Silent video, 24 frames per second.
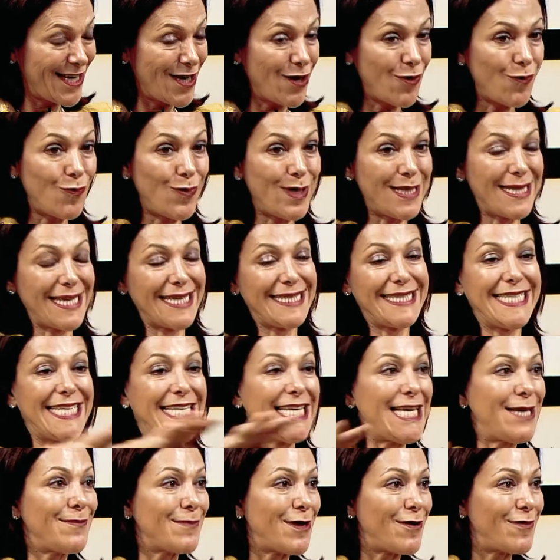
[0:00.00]
with a
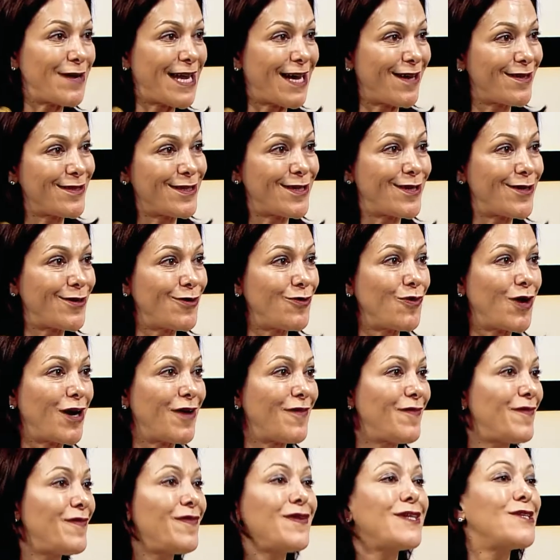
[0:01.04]
team around her who are
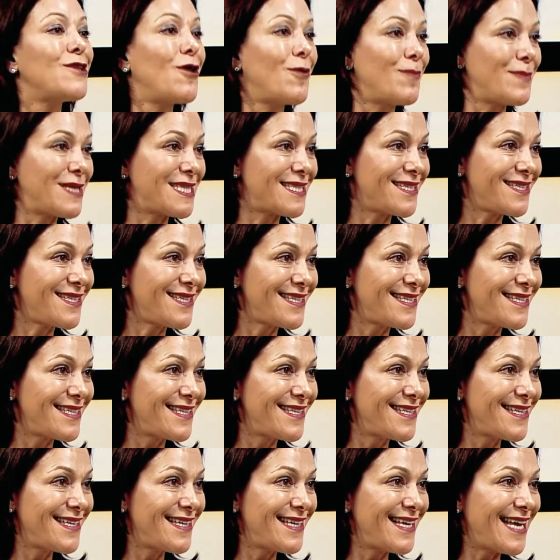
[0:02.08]
phenomenal,
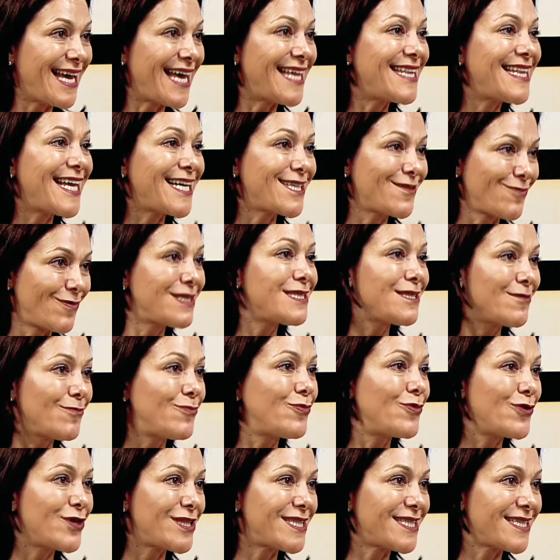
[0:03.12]
and that's what's
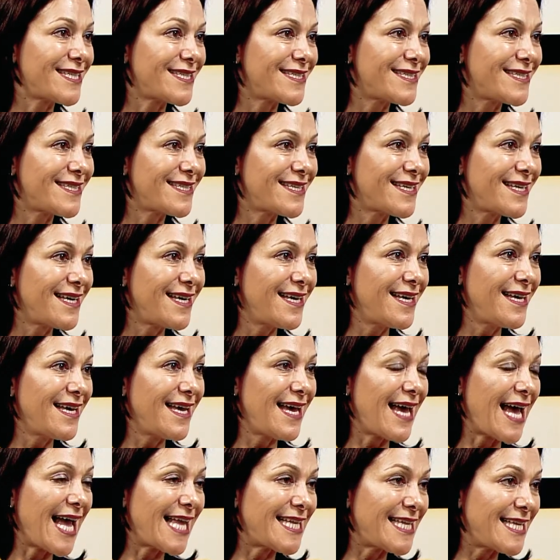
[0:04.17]
important.
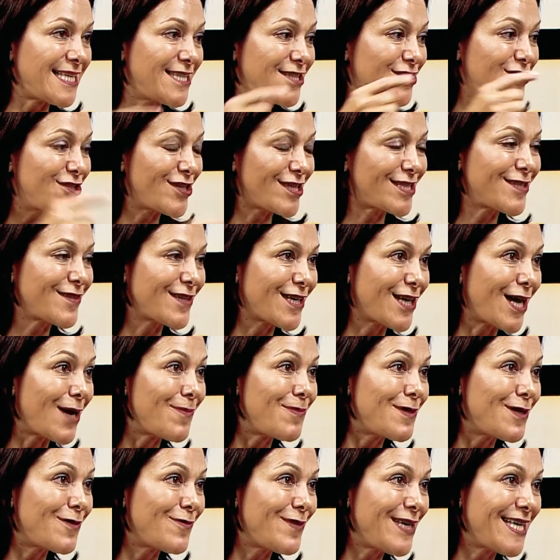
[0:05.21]
And it's just a
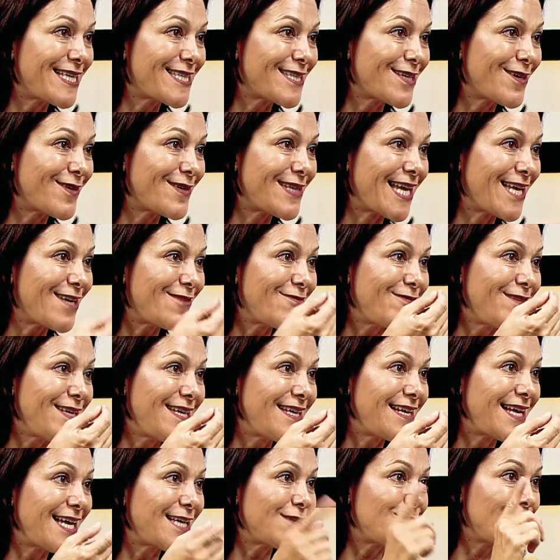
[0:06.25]
couple of weeks ago that he
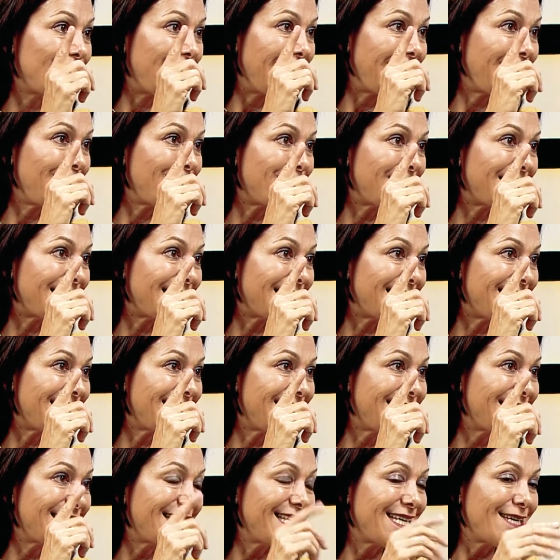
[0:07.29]
realized, wait a
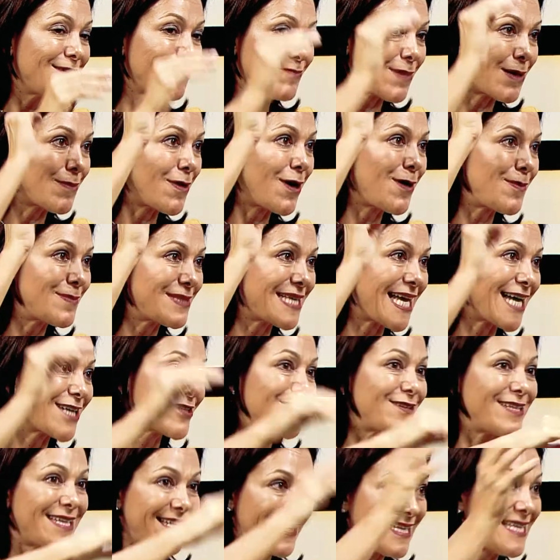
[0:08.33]
minute, my mom's
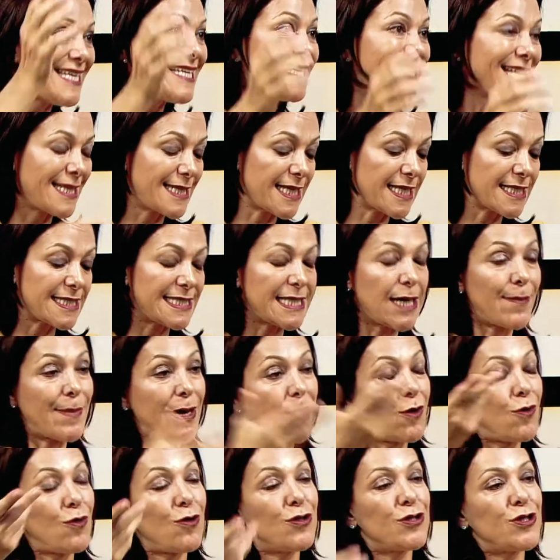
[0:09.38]
actually leading this. Now, my
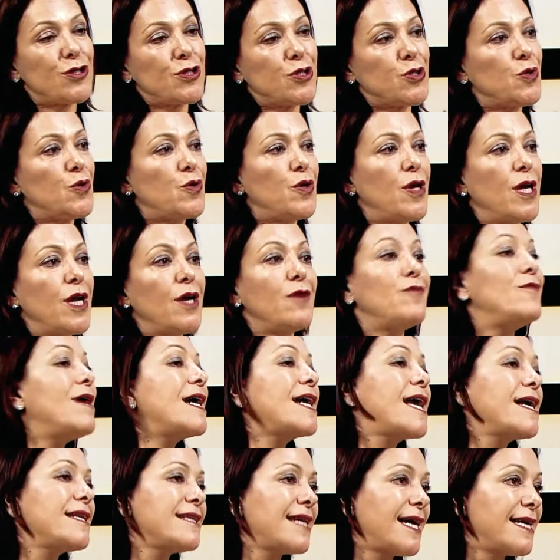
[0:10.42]
older 2
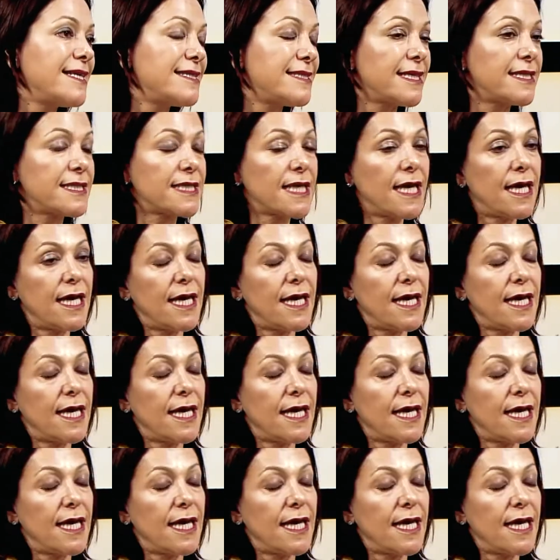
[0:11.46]
recognize this.